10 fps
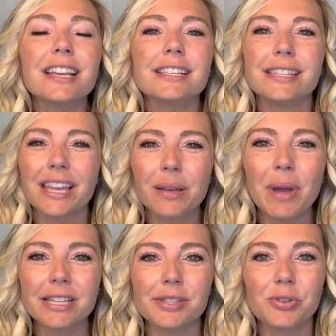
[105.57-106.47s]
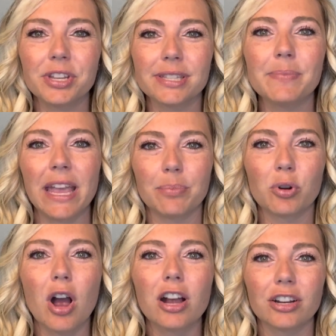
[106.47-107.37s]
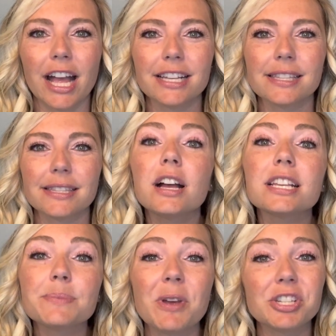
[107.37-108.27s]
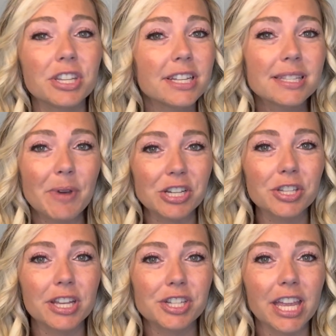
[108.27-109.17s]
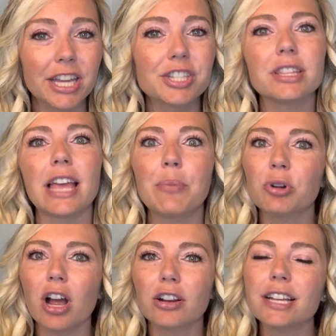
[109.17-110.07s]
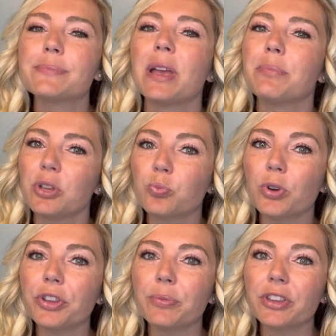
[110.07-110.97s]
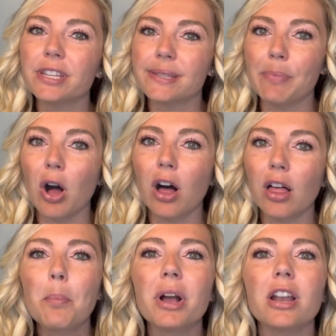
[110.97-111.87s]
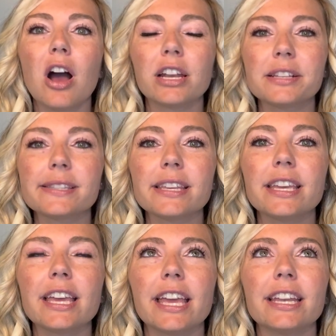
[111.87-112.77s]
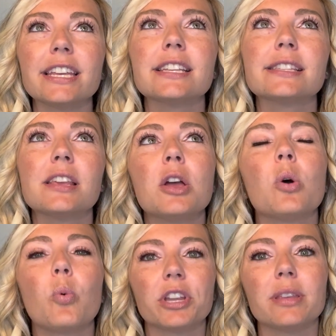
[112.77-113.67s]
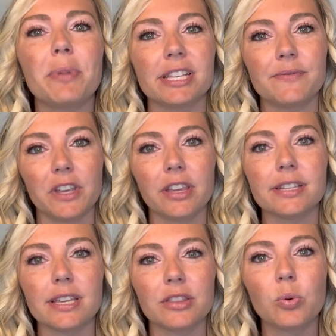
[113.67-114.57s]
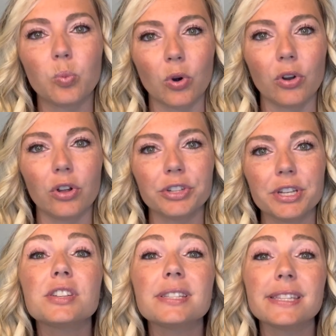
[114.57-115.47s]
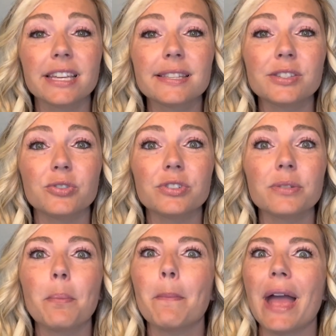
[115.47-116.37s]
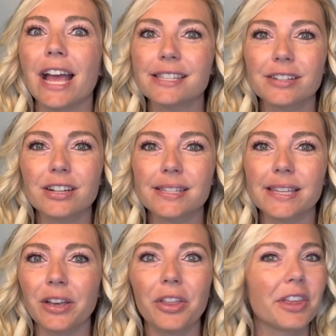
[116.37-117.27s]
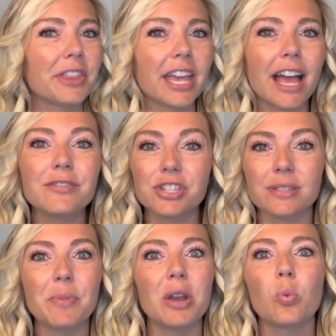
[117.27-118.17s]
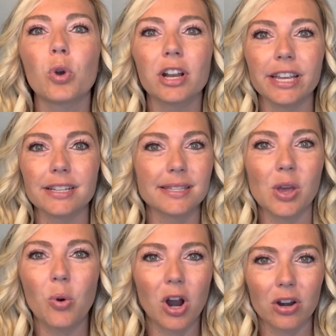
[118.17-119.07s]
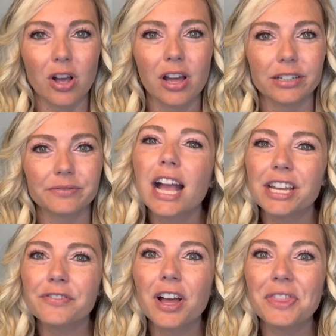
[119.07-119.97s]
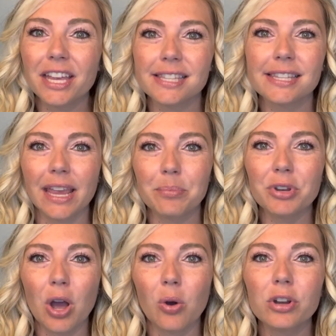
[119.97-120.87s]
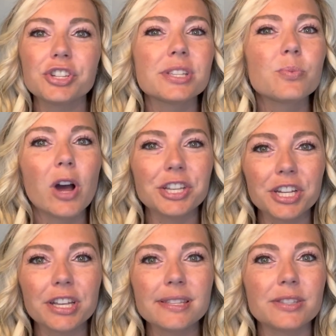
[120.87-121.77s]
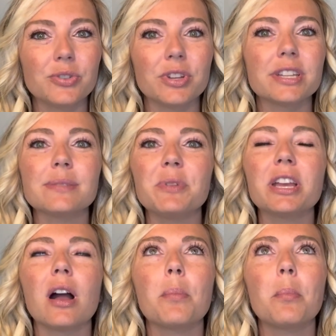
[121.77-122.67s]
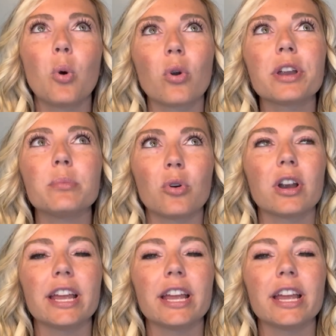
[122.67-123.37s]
seeing my students make progress. Especially in special education, that progress might be really small, but honestly, it is one of the best feelings in the world to see a student master a skill that they have just been working so hard on. Kind of on that same note, just watching a student become more and more